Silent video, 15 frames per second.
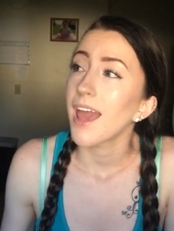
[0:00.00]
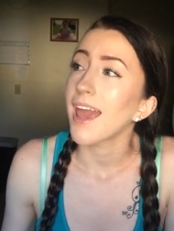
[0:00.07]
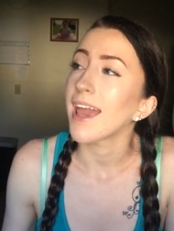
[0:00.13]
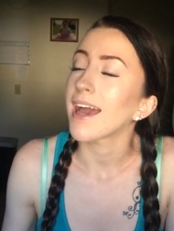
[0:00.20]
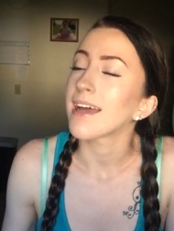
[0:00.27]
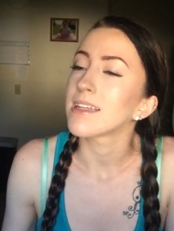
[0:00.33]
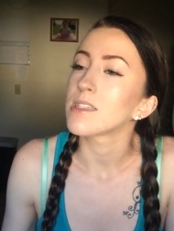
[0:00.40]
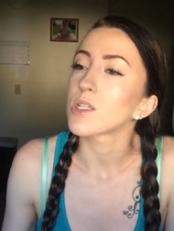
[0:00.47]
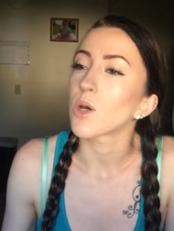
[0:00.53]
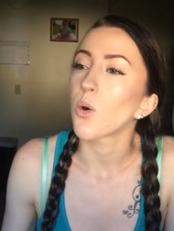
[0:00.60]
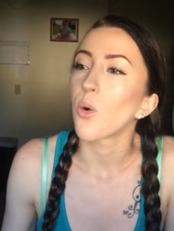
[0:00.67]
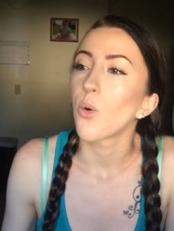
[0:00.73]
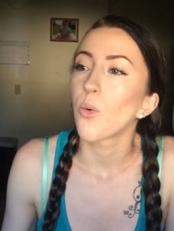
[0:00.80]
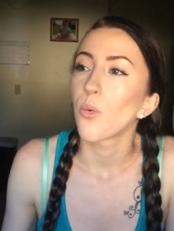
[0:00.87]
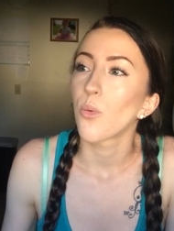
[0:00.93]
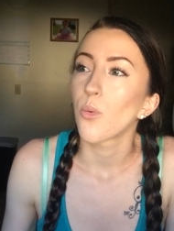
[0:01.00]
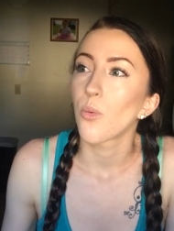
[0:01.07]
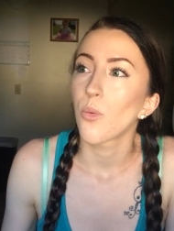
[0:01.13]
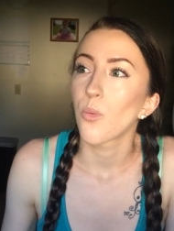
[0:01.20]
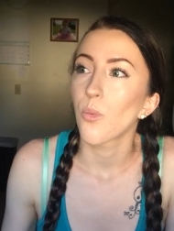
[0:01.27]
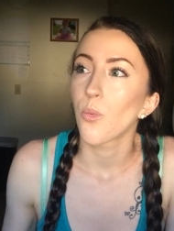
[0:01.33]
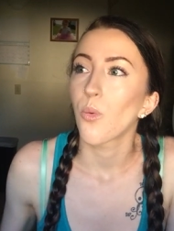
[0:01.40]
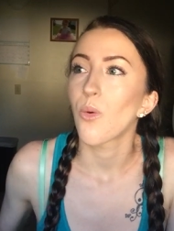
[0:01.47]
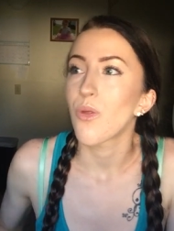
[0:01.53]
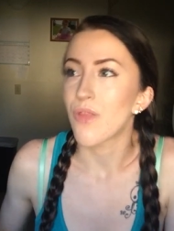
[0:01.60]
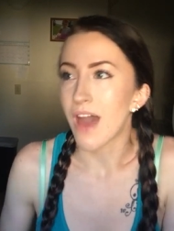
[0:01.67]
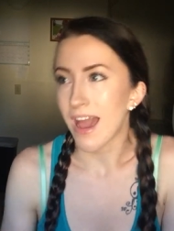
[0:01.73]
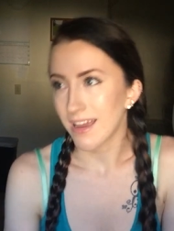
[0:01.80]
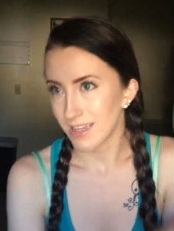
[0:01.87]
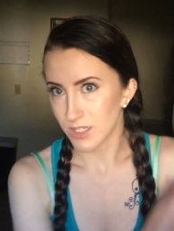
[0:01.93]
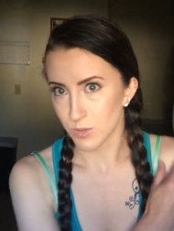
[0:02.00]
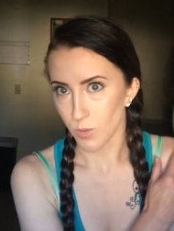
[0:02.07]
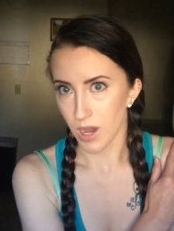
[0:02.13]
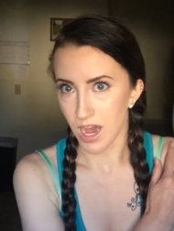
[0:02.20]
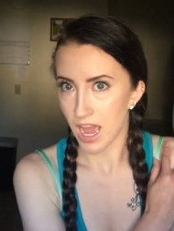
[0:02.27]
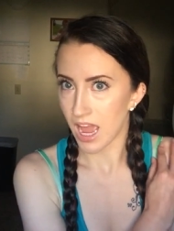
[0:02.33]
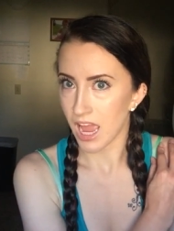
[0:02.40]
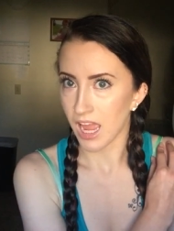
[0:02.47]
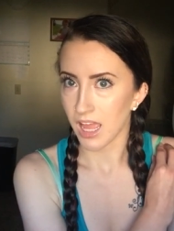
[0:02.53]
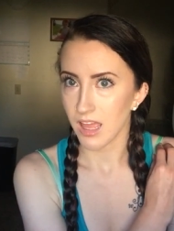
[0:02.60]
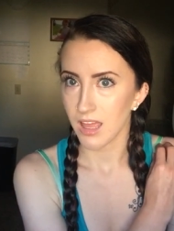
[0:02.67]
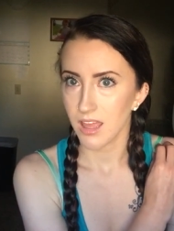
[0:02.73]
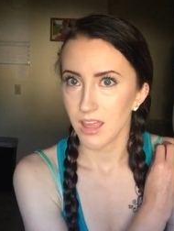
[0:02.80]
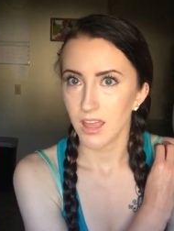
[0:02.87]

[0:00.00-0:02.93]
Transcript: and that is why